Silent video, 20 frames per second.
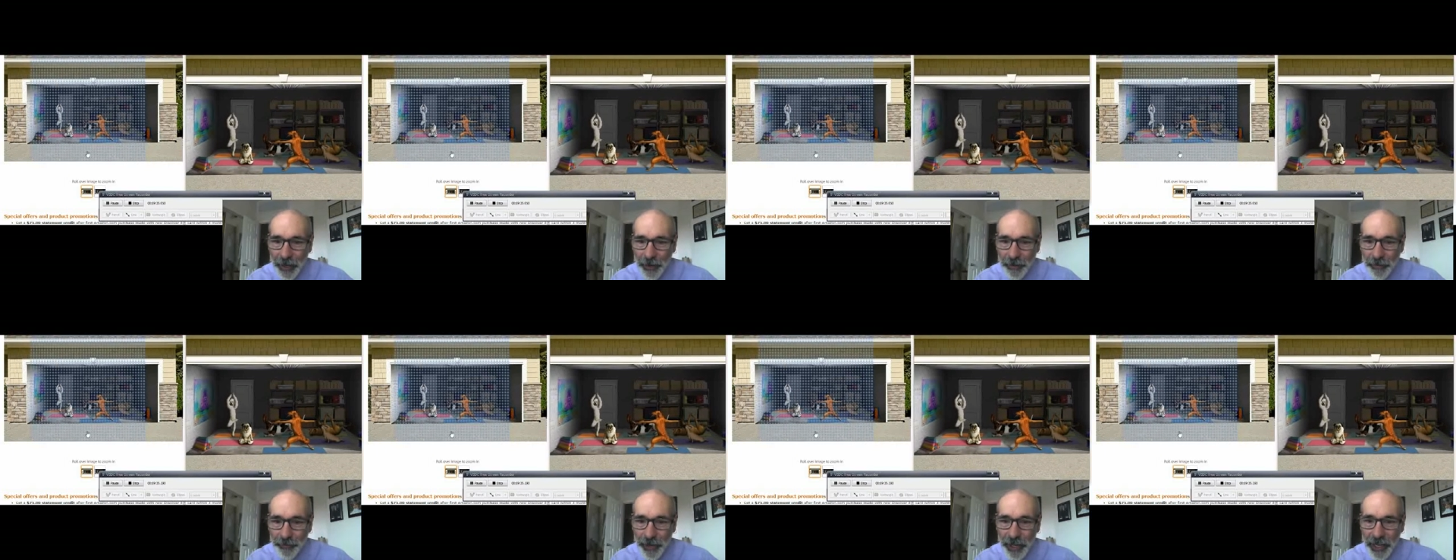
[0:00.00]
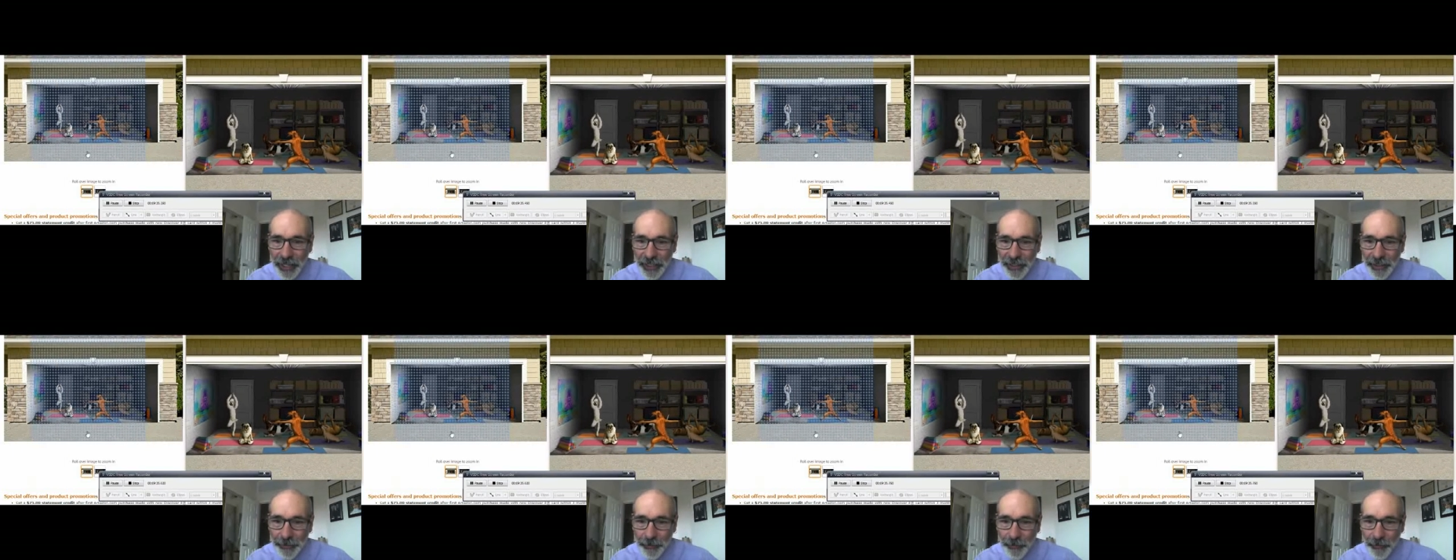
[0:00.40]

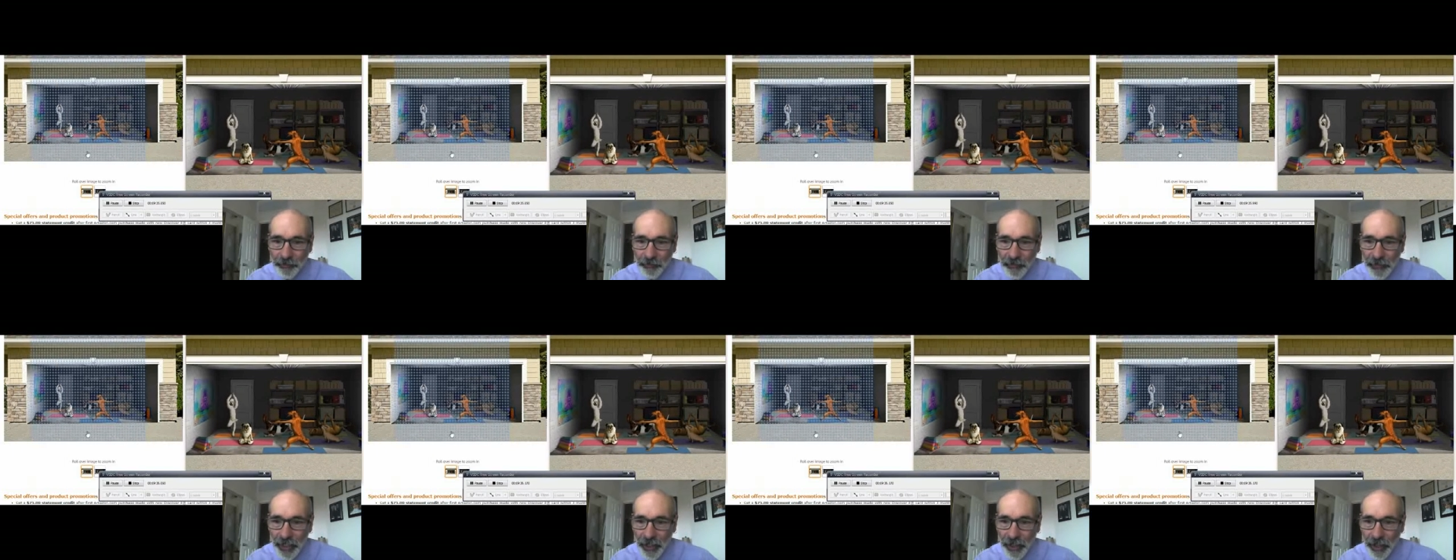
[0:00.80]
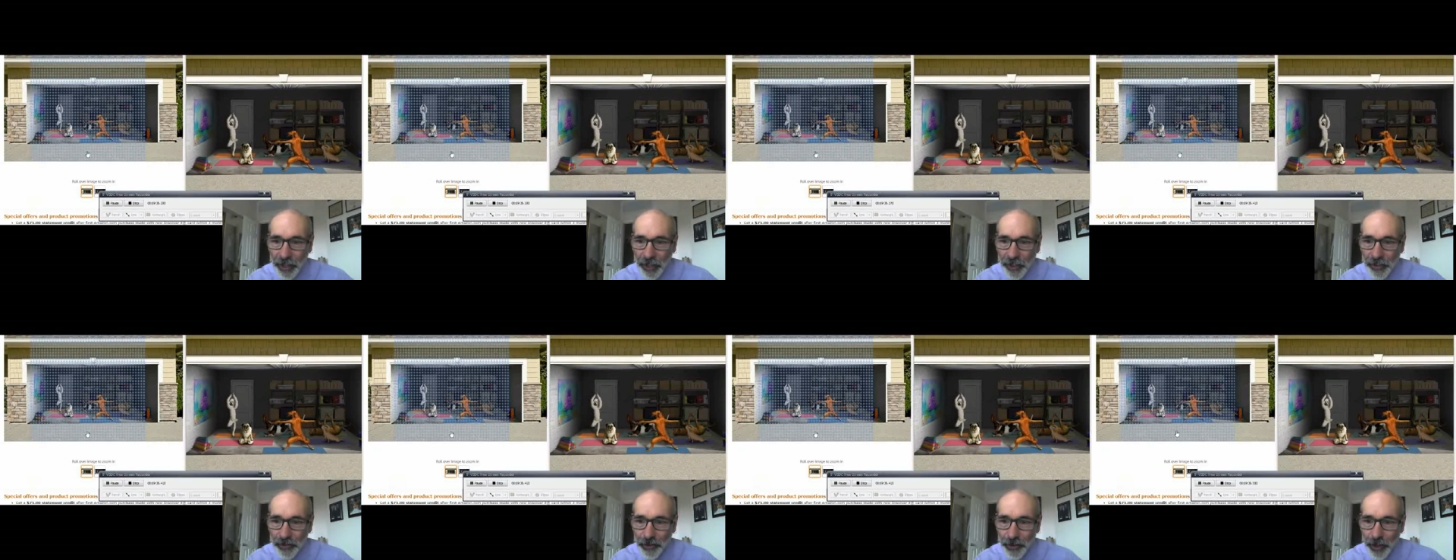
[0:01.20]
But
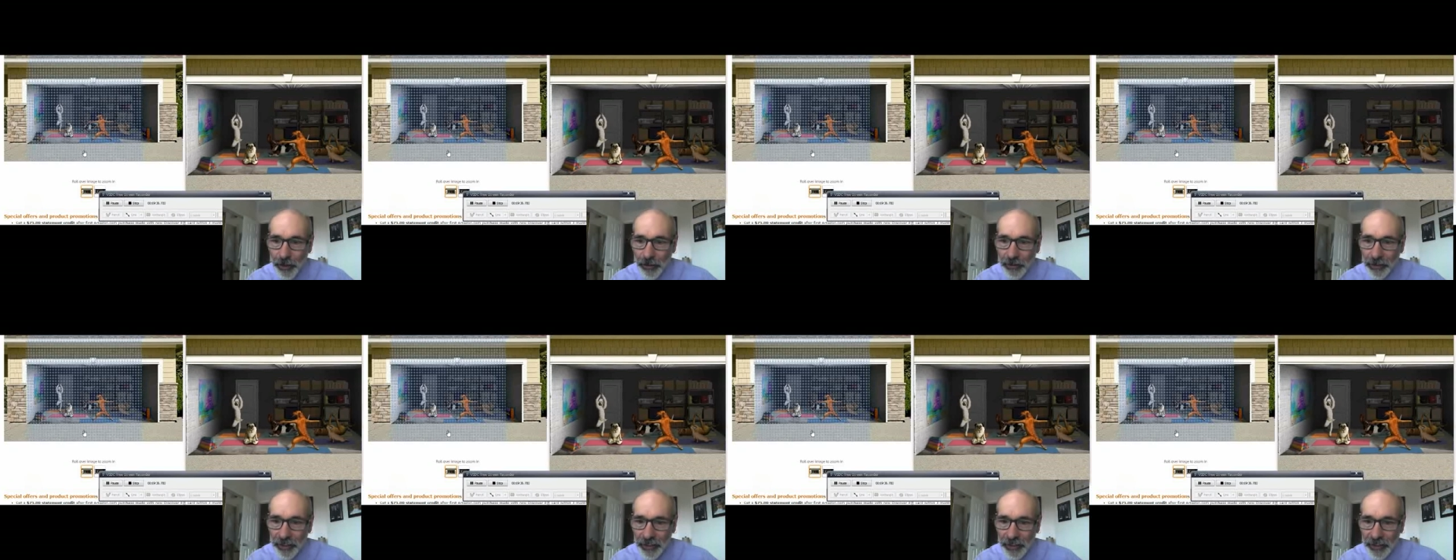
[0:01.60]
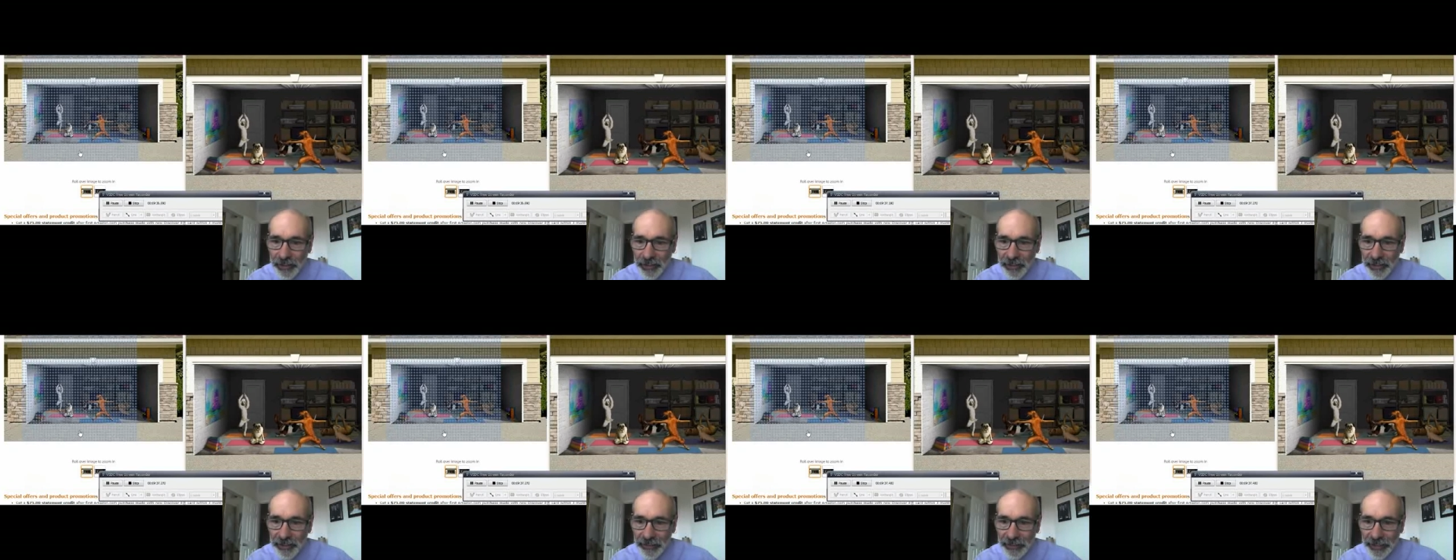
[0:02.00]
notice